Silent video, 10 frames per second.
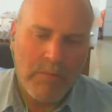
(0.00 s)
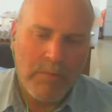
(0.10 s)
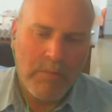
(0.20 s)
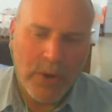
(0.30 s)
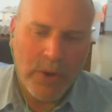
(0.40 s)

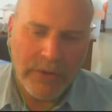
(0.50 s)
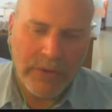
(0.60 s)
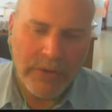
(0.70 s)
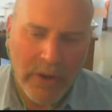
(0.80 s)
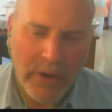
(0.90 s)

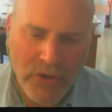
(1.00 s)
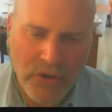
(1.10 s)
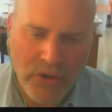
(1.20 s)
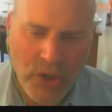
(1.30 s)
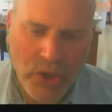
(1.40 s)
burnings of
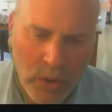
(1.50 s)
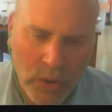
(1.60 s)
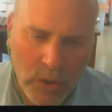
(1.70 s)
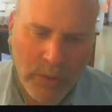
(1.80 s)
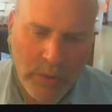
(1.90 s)
Jewish holy
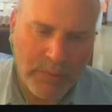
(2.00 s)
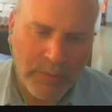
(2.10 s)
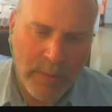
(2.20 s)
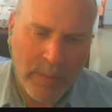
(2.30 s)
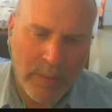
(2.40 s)
books,
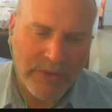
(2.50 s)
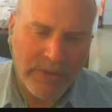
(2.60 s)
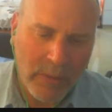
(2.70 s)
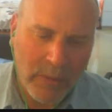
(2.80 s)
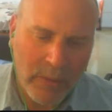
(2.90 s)
Bibles,
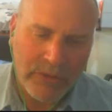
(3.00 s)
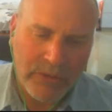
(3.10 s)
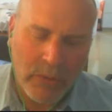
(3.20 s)
Talmuds,